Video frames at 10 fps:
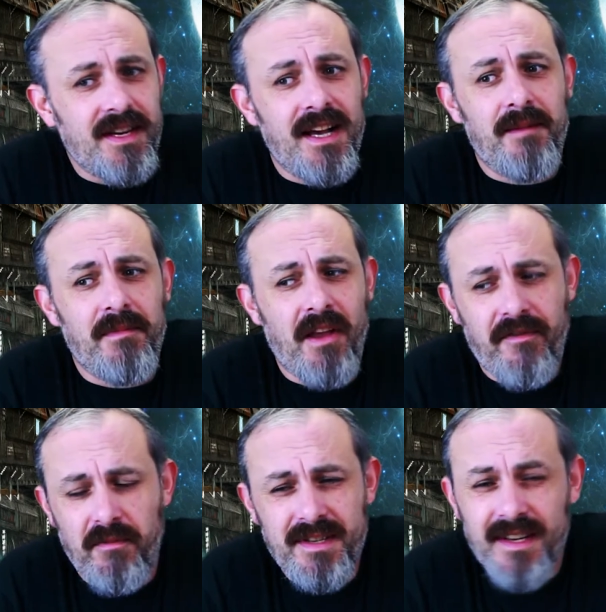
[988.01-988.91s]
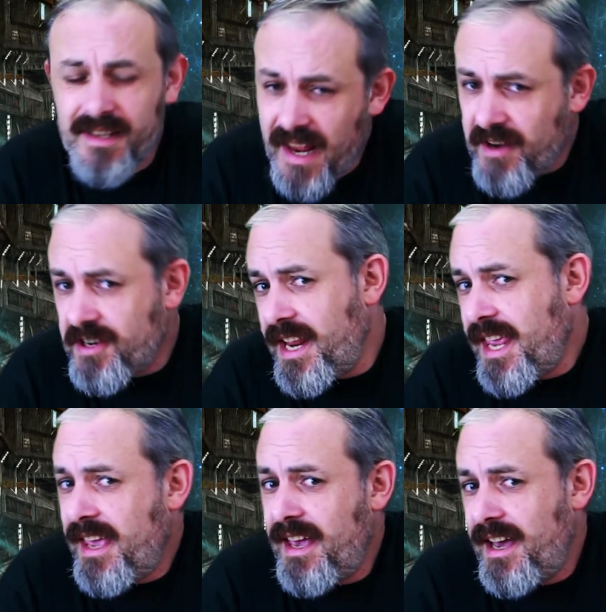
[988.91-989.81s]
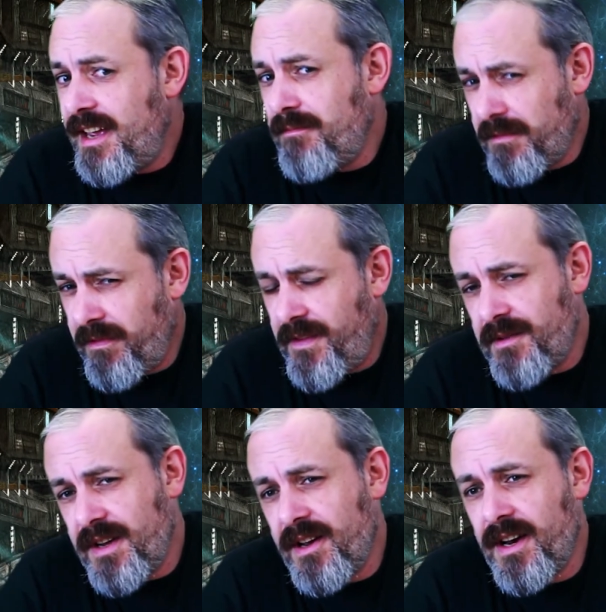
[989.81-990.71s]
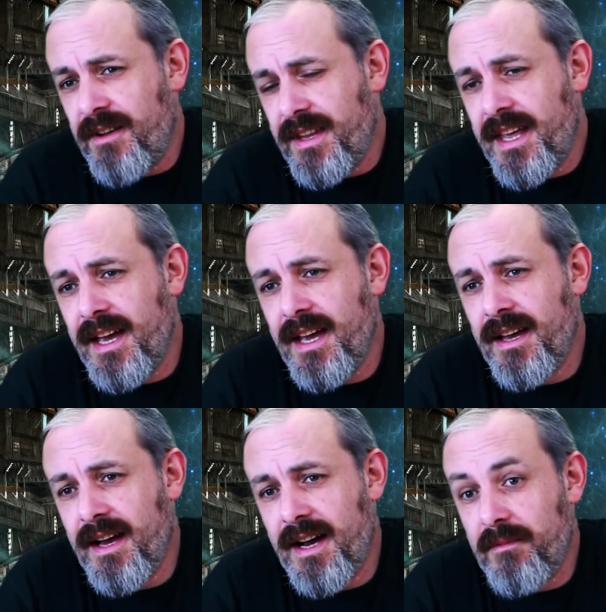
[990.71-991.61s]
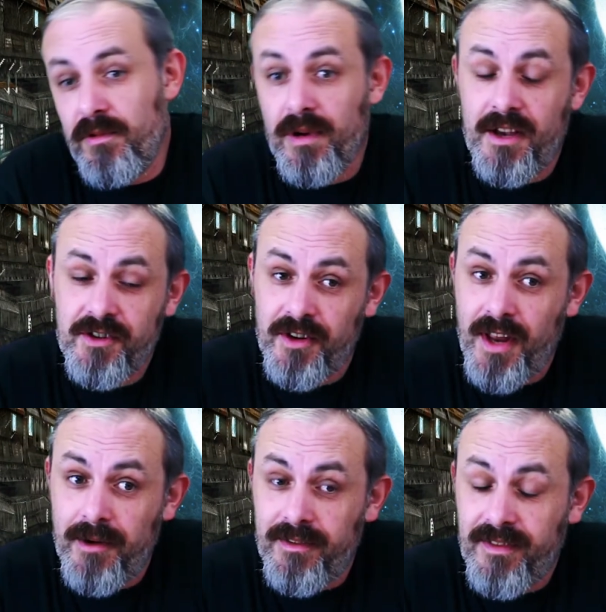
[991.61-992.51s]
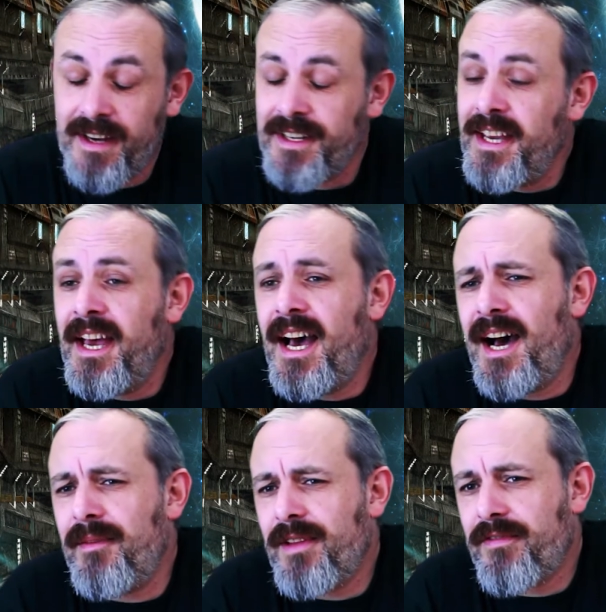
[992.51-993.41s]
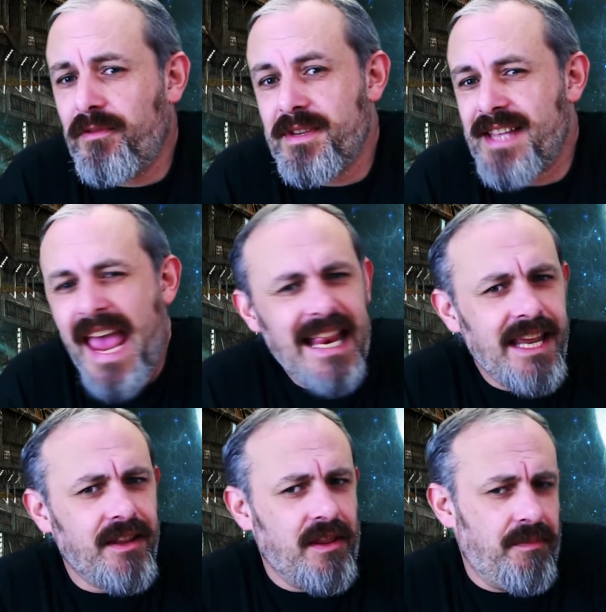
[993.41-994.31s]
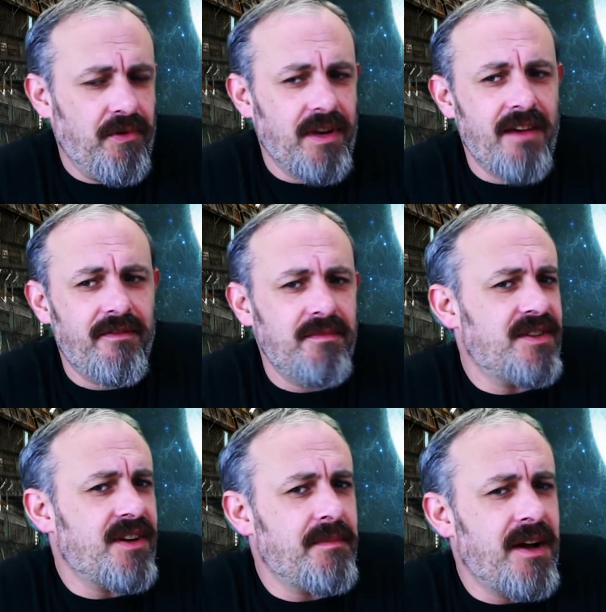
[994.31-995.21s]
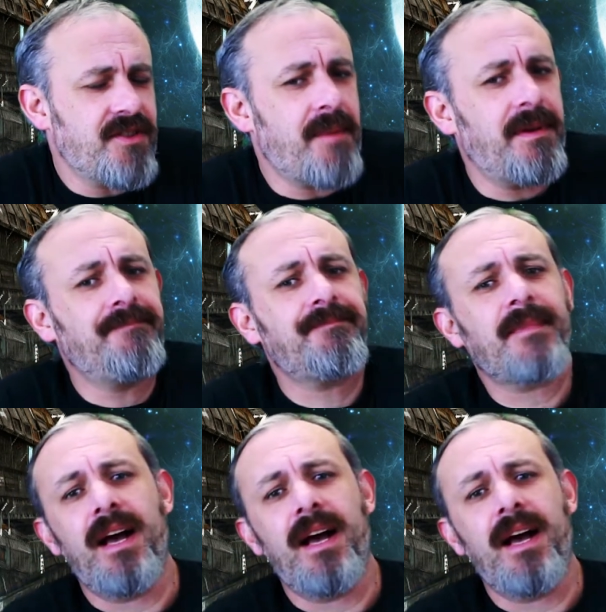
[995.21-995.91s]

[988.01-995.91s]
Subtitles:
Lifeform is essentially, we reviewed it earlier in the year, or last year now in fact. Lifeform is Alien, the board game from designer Mark Chaplin.